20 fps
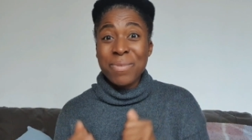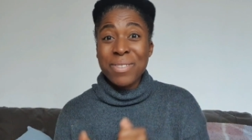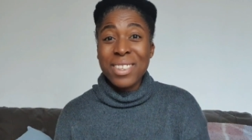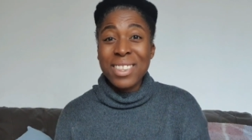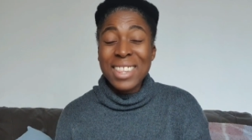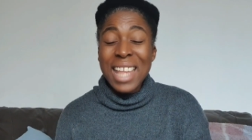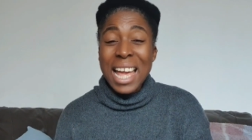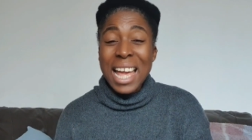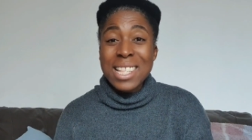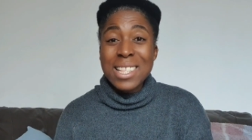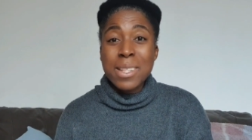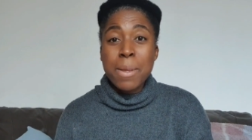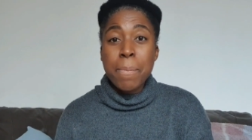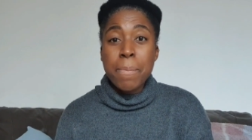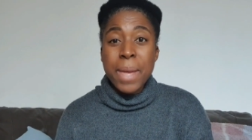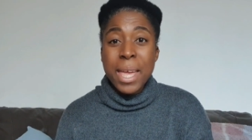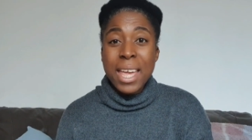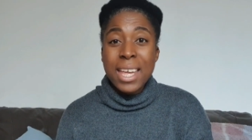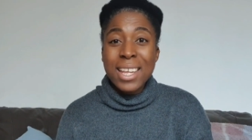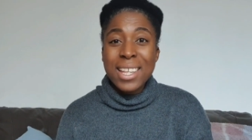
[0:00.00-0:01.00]
That's the
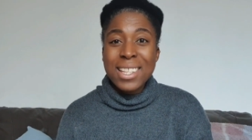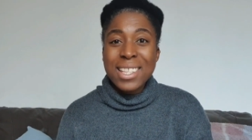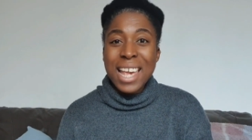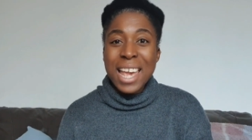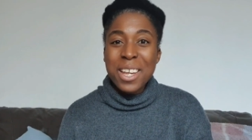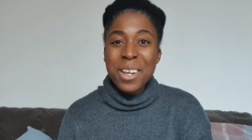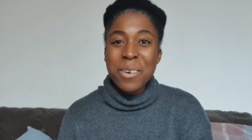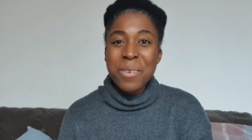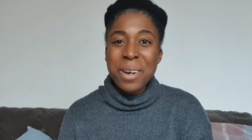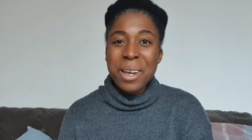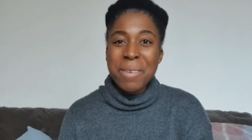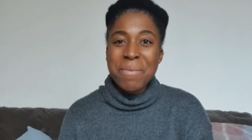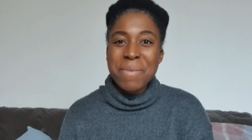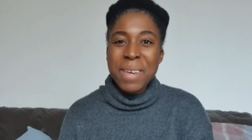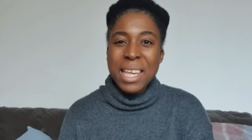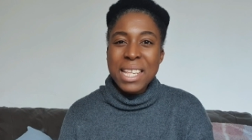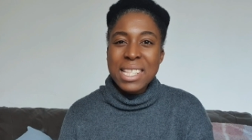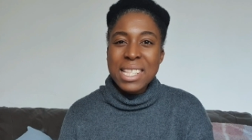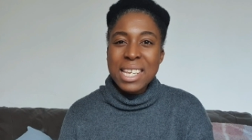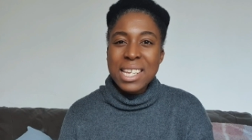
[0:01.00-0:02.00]
big takeaway
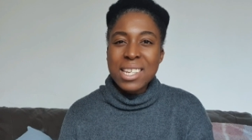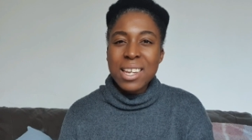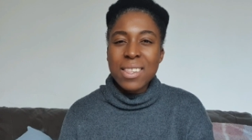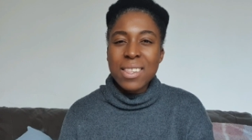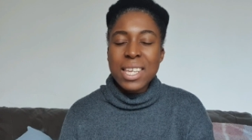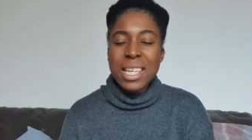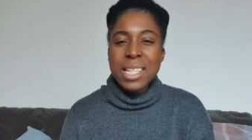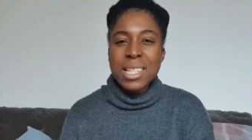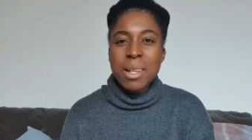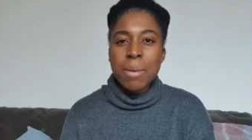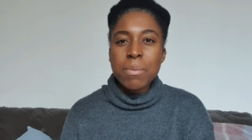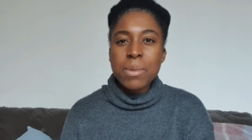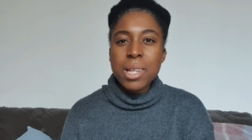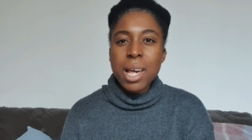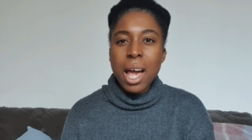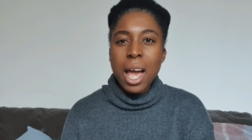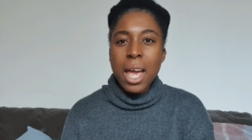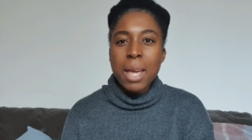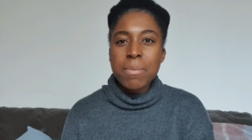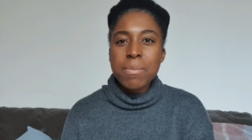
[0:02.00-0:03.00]
message. I think
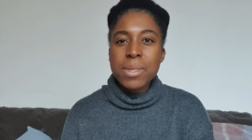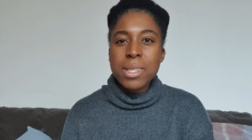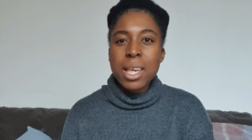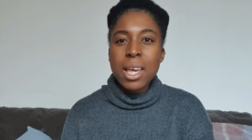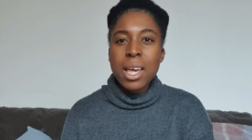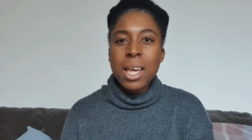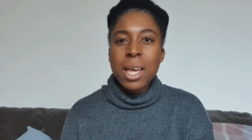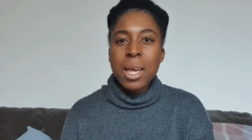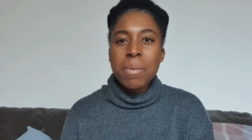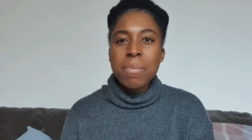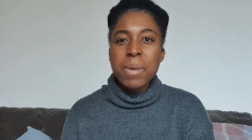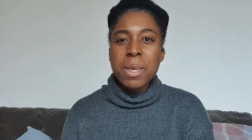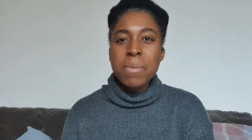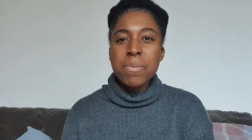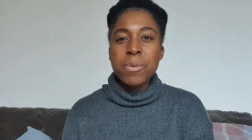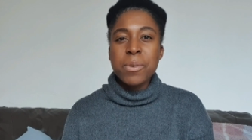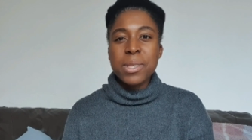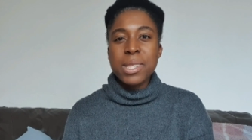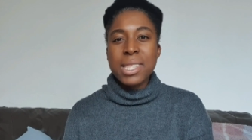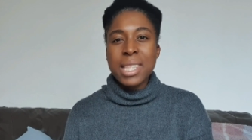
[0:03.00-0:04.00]
sometimes
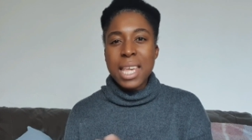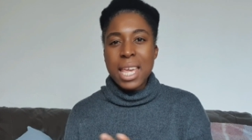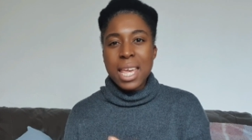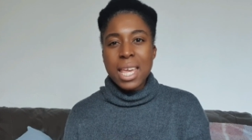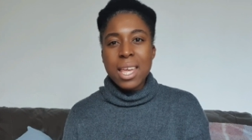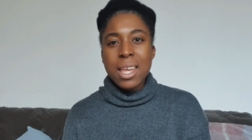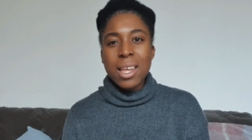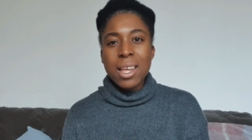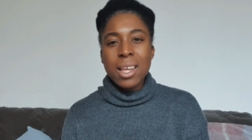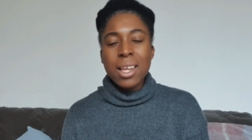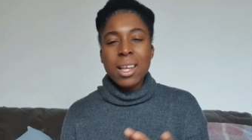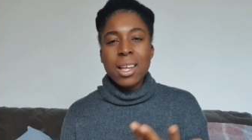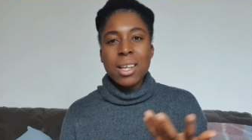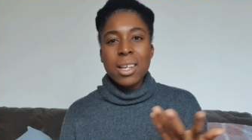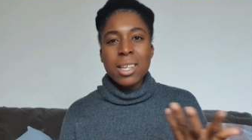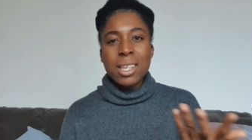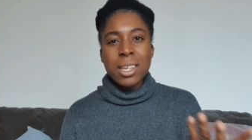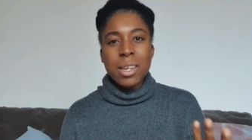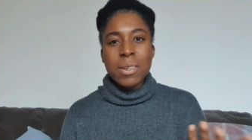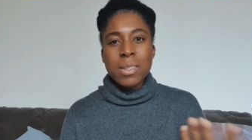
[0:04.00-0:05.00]
people see,
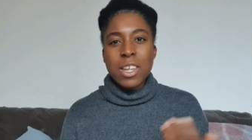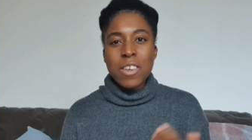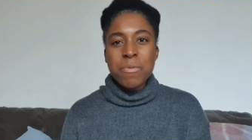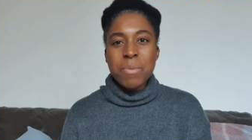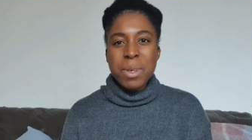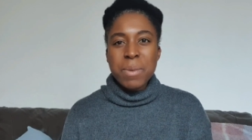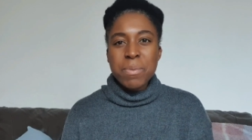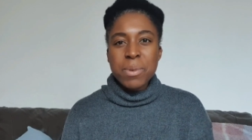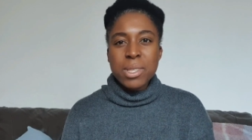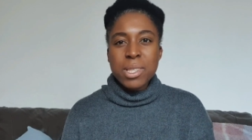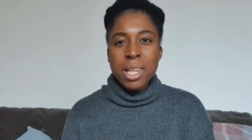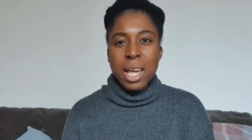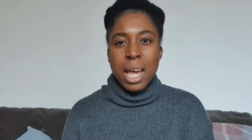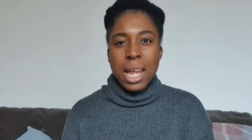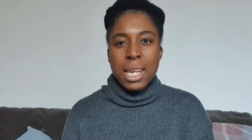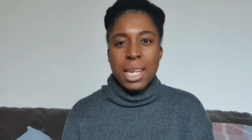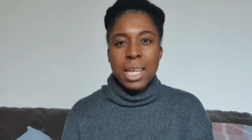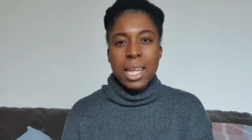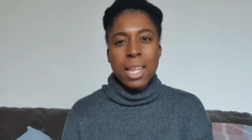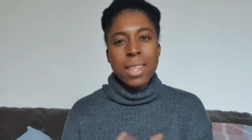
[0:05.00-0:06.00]
deaf people
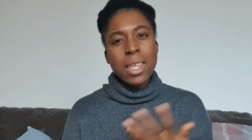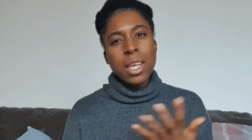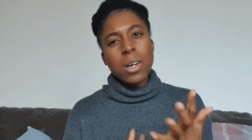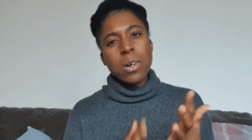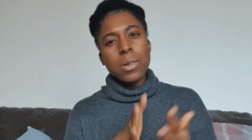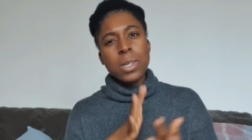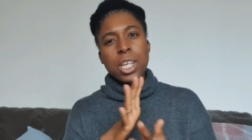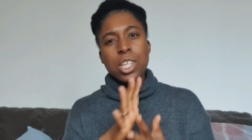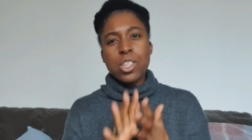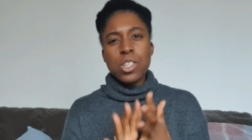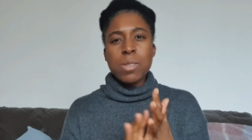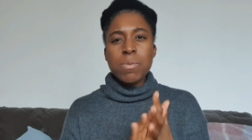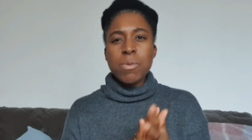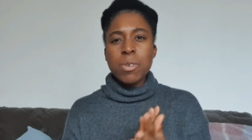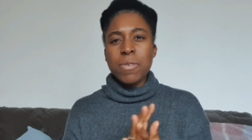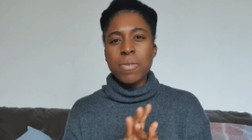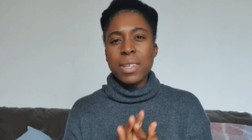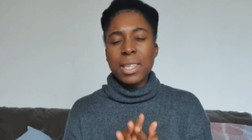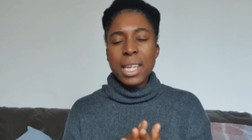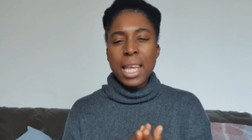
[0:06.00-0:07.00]
signing and think, oh, they're just
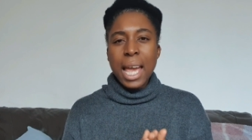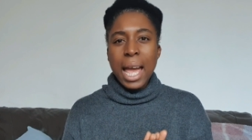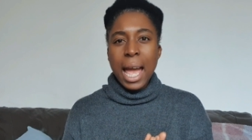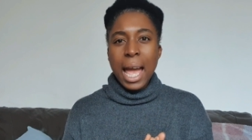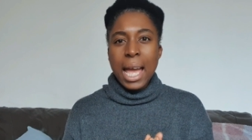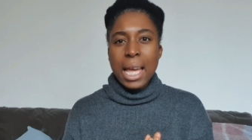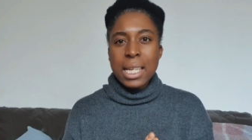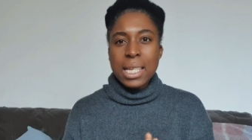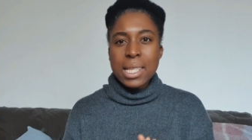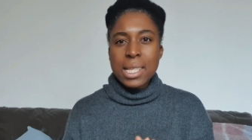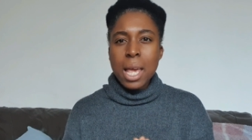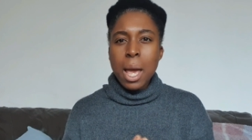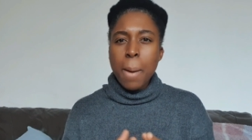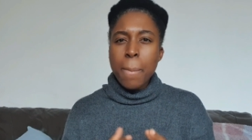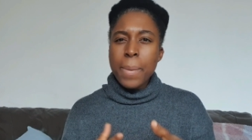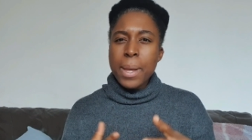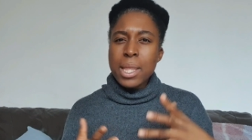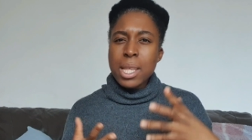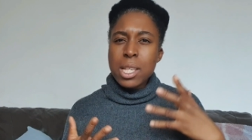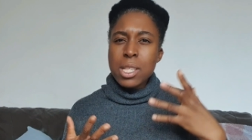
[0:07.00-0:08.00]
moving their hands.
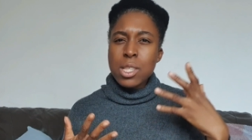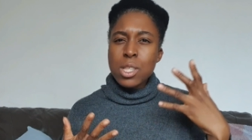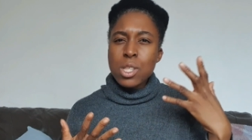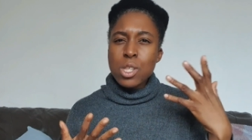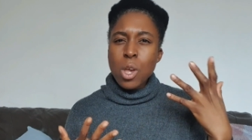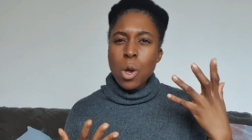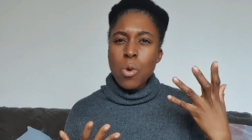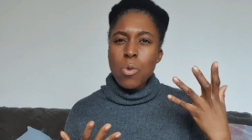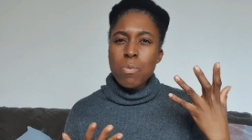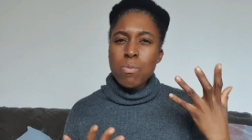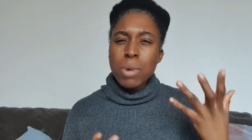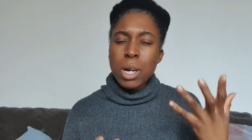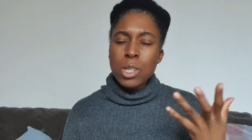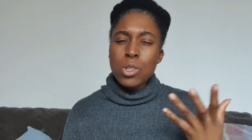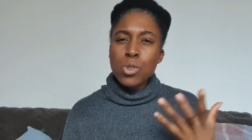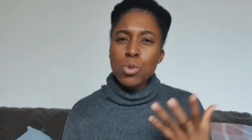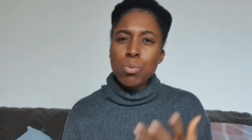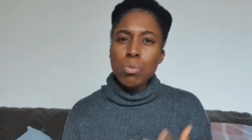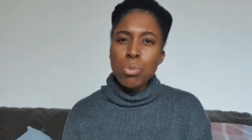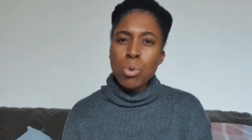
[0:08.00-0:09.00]
But there's so
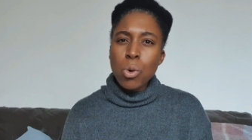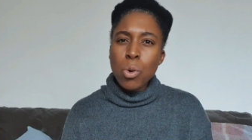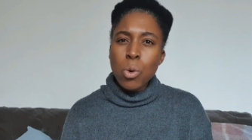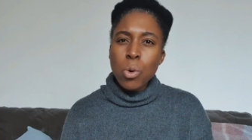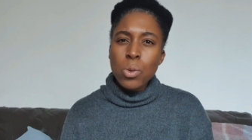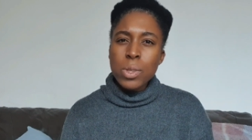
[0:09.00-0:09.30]
much more.